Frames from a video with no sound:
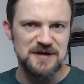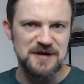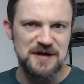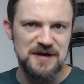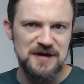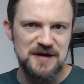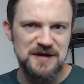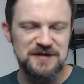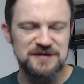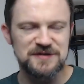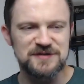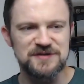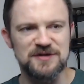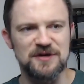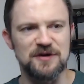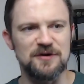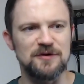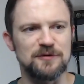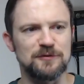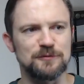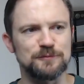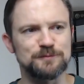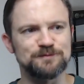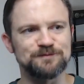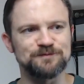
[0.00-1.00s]

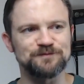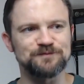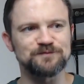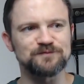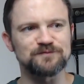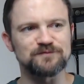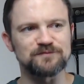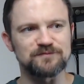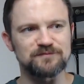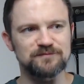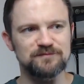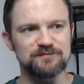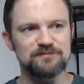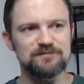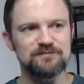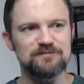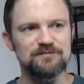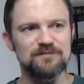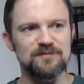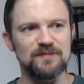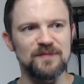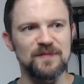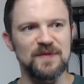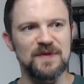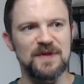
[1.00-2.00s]
So,
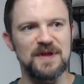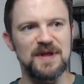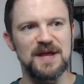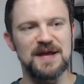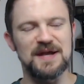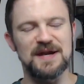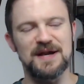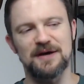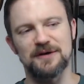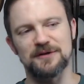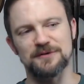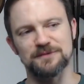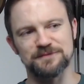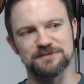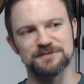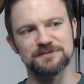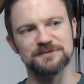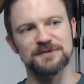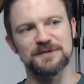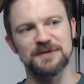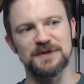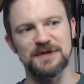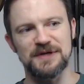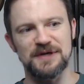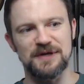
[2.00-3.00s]
and I'll,
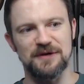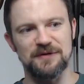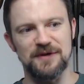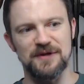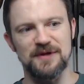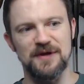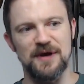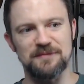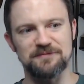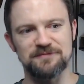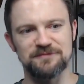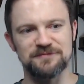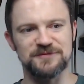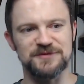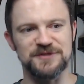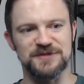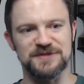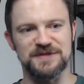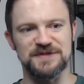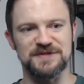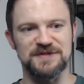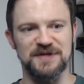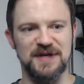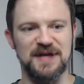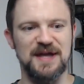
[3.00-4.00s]
you know, just
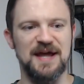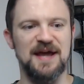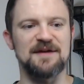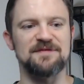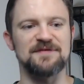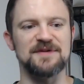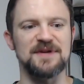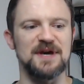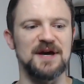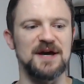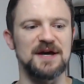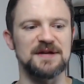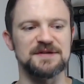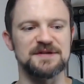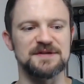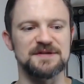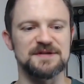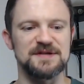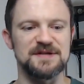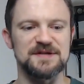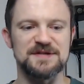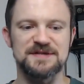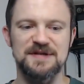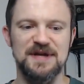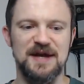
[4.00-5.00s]
as a caveat to
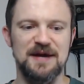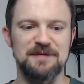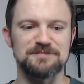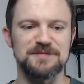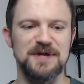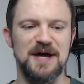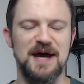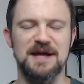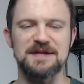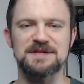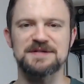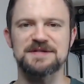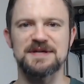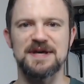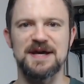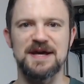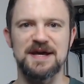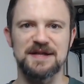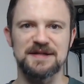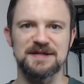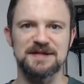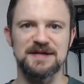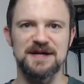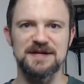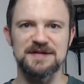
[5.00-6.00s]
this, I'm not saying
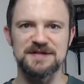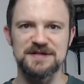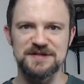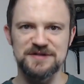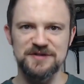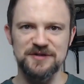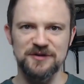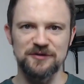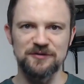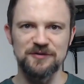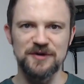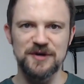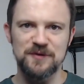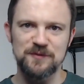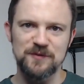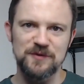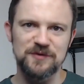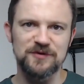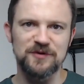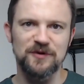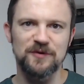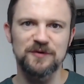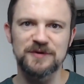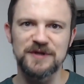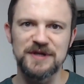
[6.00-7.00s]
that I disagree with
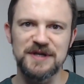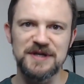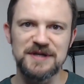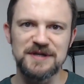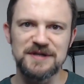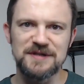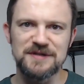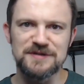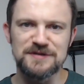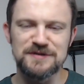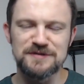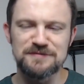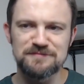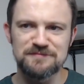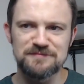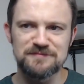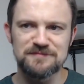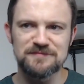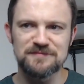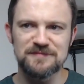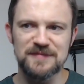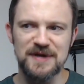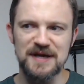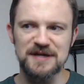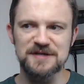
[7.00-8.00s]
Tolkien's
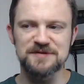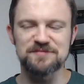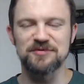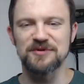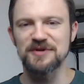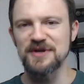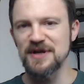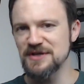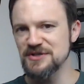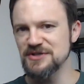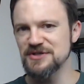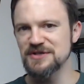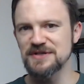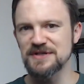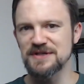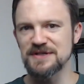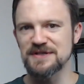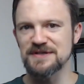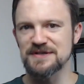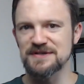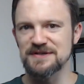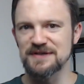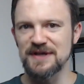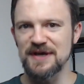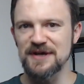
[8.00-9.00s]
explanation in
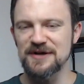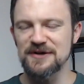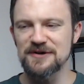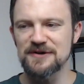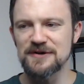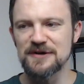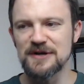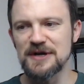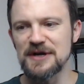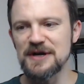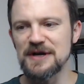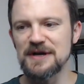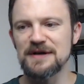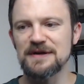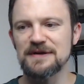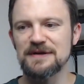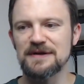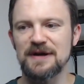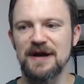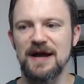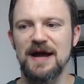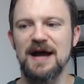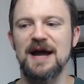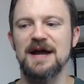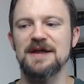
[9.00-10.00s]
his letter.
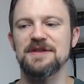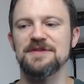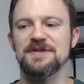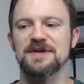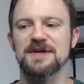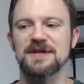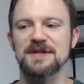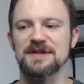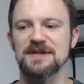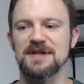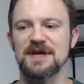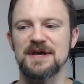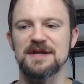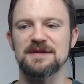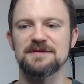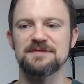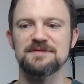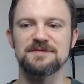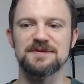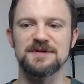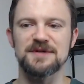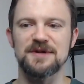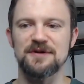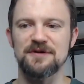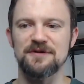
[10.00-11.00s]
I think that,
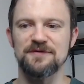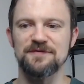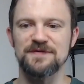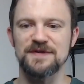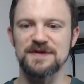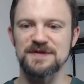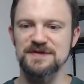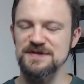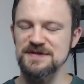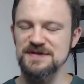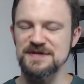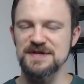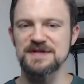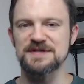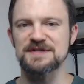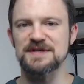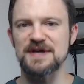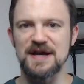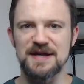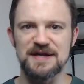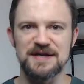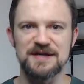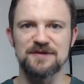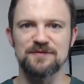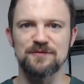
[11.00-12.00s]
you know, if this is his
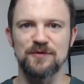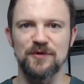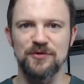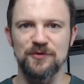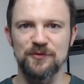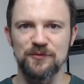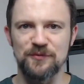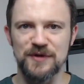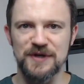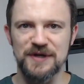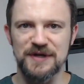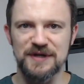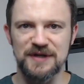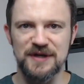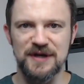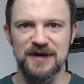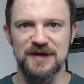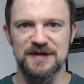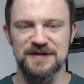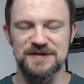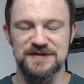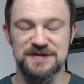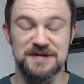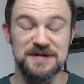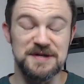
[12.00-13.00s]
idea of what the ring
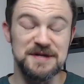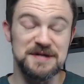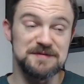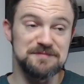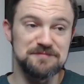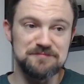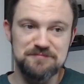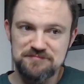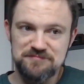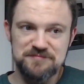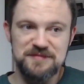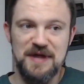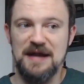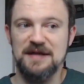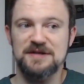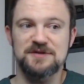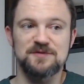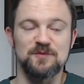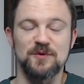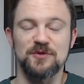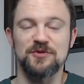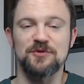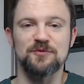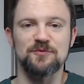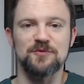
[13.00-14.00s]
does, then that's
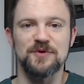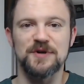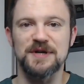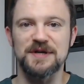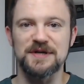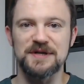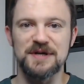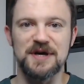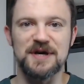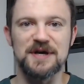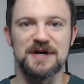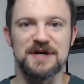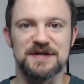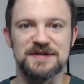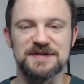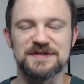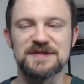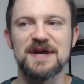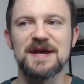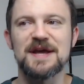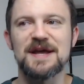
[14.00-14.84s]
what the ring does.